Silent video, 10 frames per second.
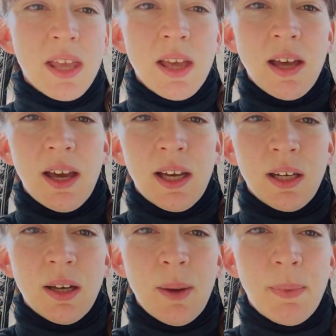uh,
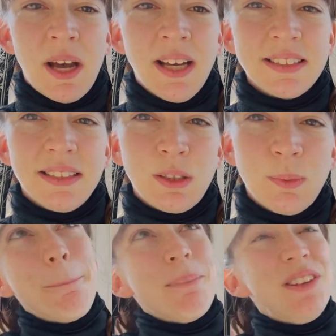apart a little bit
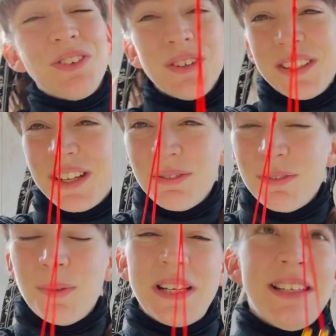it's good enough for what
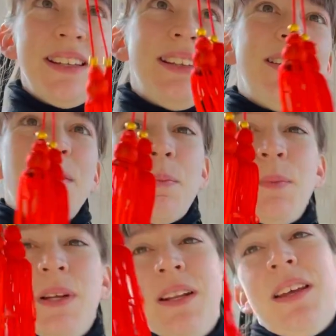it is but
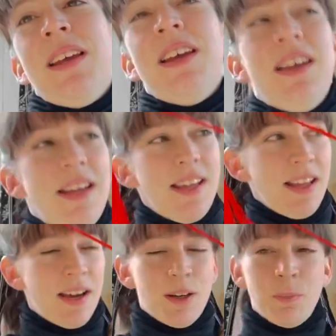
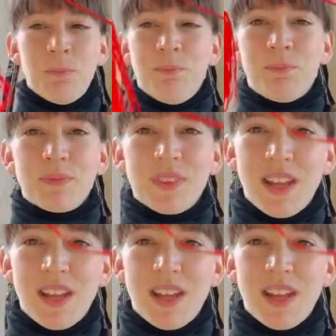um, I